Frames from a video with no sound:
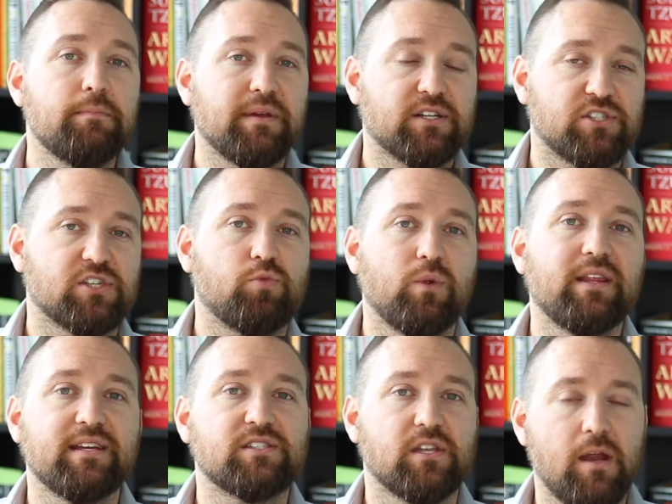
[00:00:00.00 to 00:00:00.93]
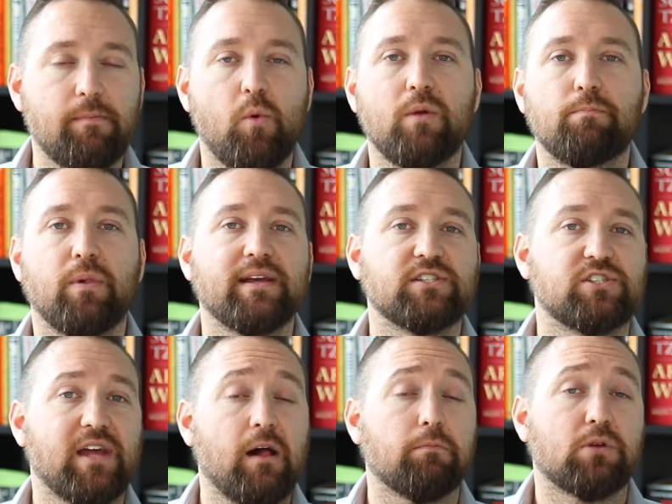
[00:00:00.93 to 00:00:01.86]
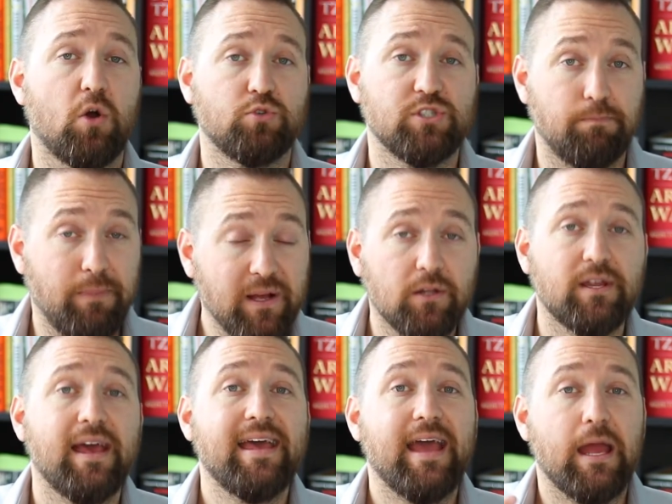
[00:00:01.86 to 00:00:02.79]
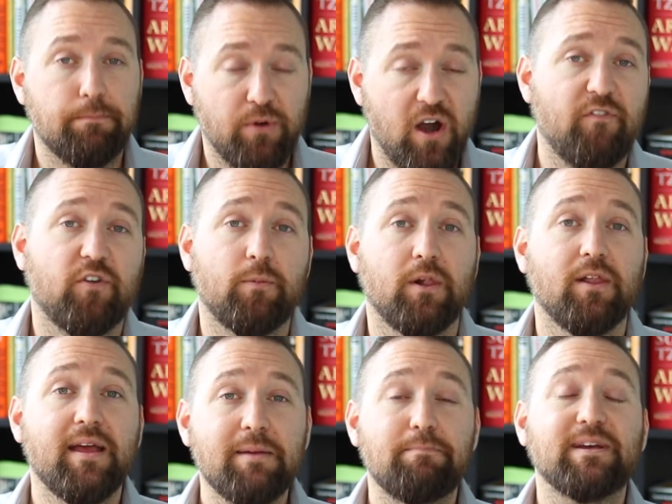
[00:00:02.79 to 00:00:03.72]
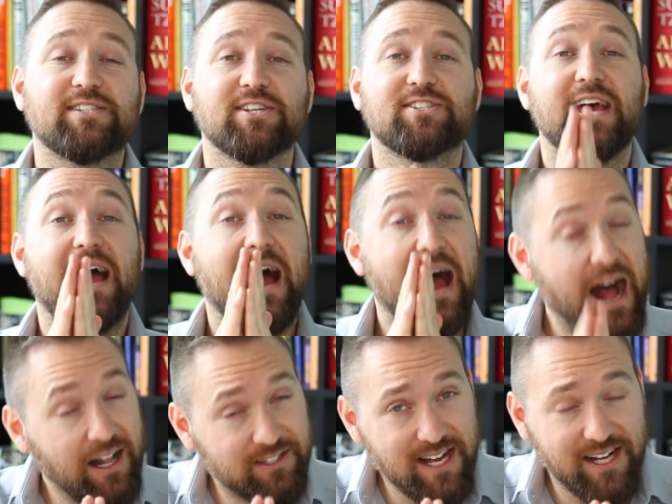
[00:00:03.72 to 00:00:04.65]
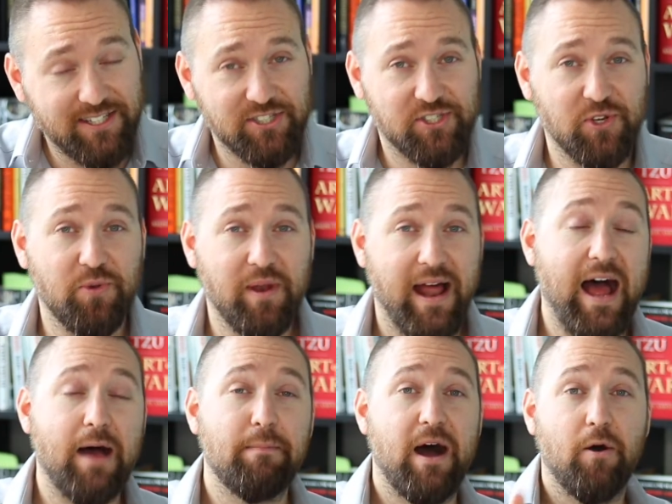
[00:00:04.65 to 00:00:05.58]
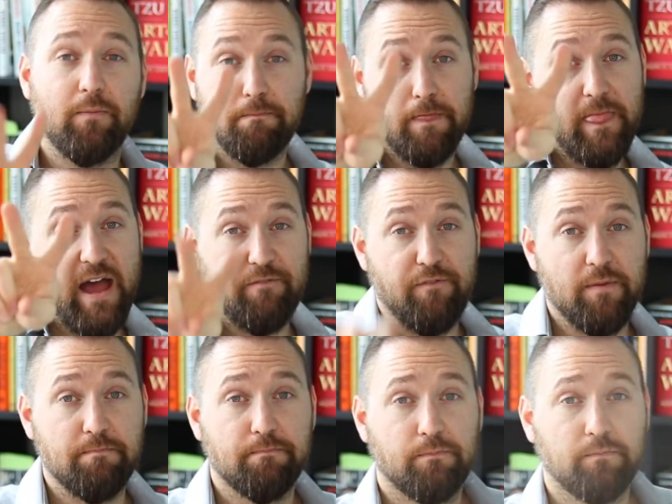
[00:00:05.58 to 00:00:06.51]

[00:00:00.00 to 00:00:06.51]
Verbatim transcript: because this really is the number one place to help coaches build a profitable business. I'll talk to you soon. I'm out. Have fun.